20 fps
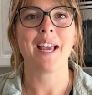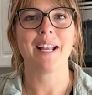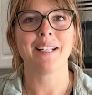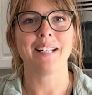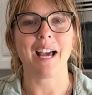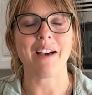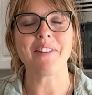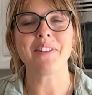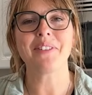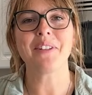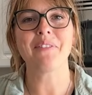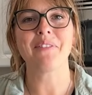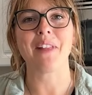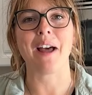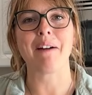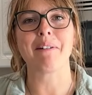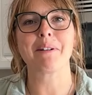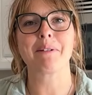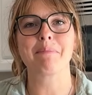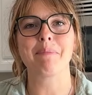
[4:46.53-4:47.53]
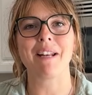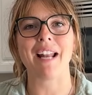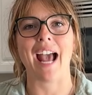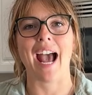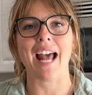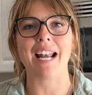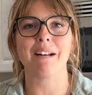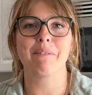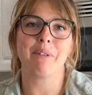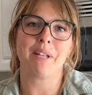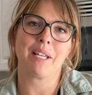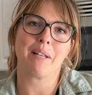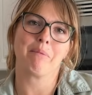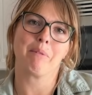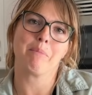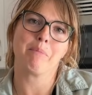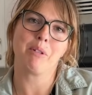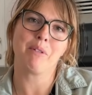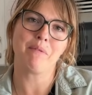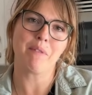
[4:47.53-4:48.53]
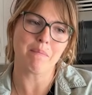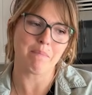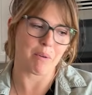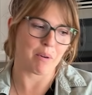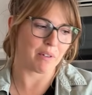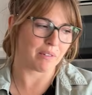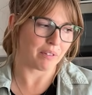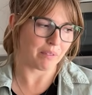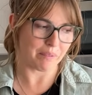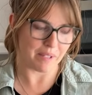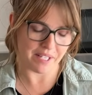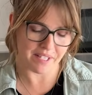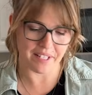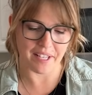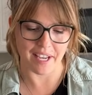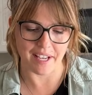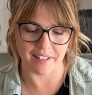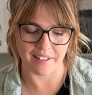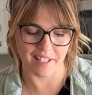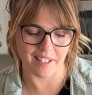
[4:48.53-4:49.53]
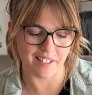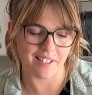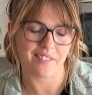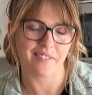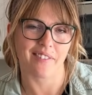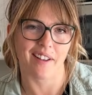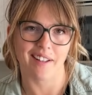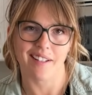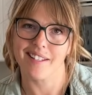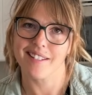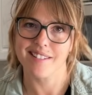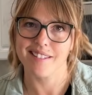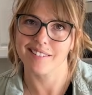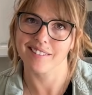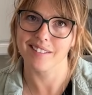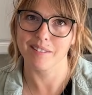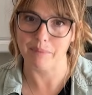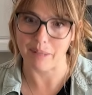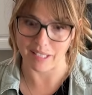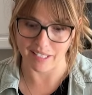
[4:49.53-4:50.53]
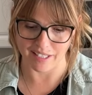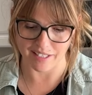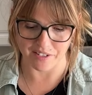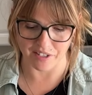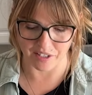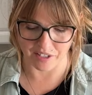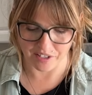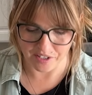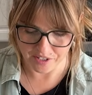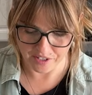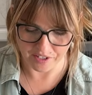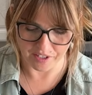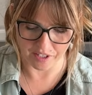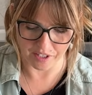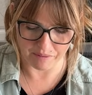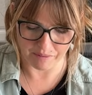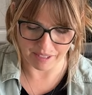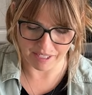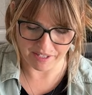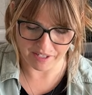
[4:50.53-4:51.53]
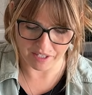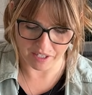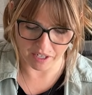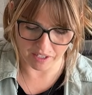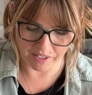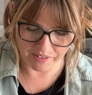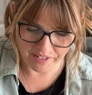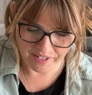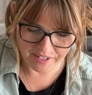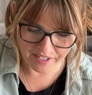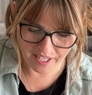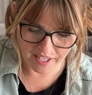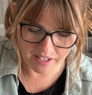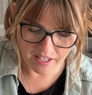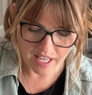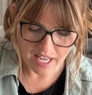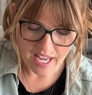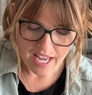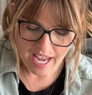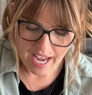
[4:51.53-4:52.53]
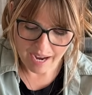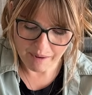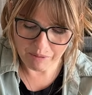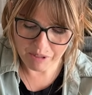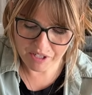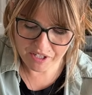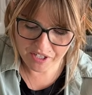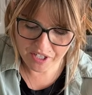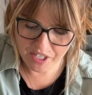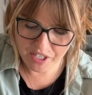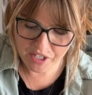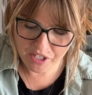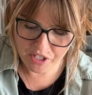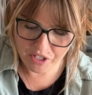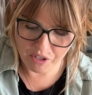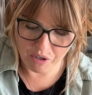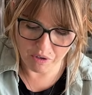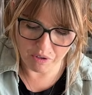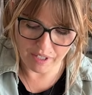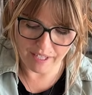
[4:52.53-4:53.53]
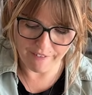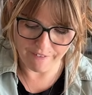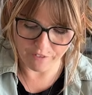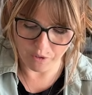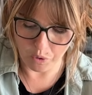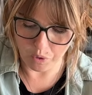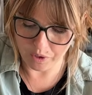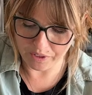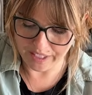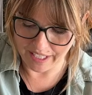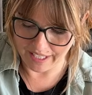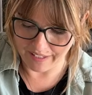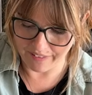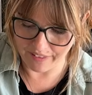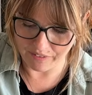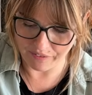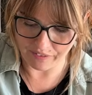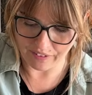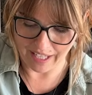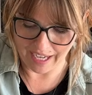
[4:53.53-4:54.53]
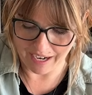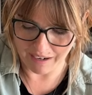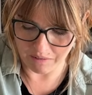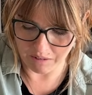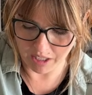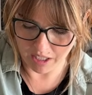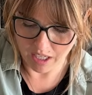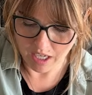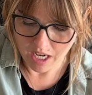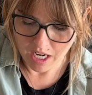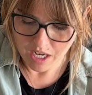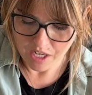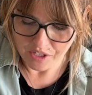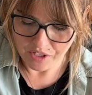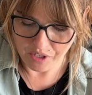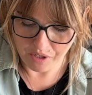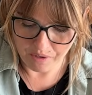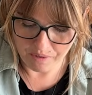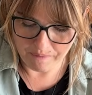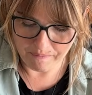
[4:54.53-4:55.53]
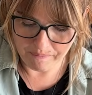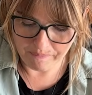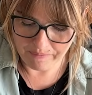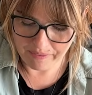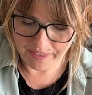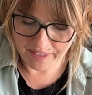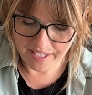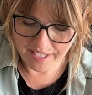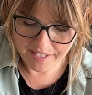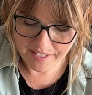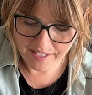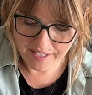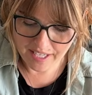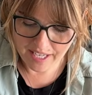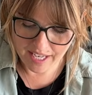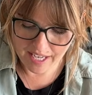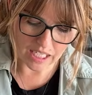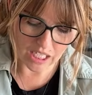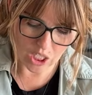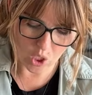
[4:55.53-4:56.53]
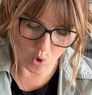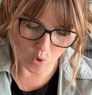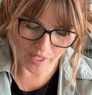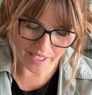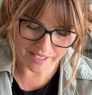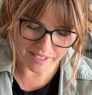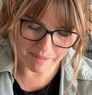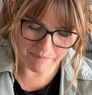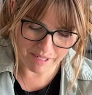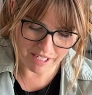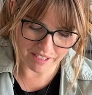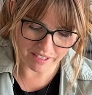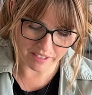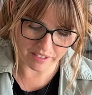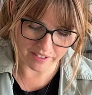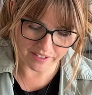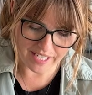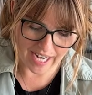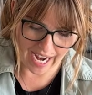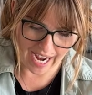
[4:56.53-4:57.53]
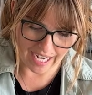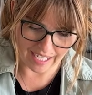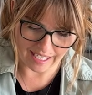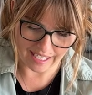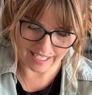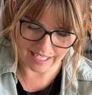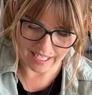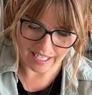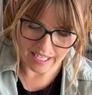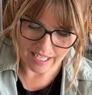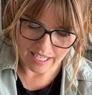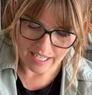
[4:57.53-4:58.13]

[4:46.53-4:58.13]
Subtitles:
Now that the flour has been added, we can remove the bowl from the scale. I just find it's a little bit easier to stir when it's not on the scale. And we're just gonna slowly fold in the flour. So this is going to be a little tacky.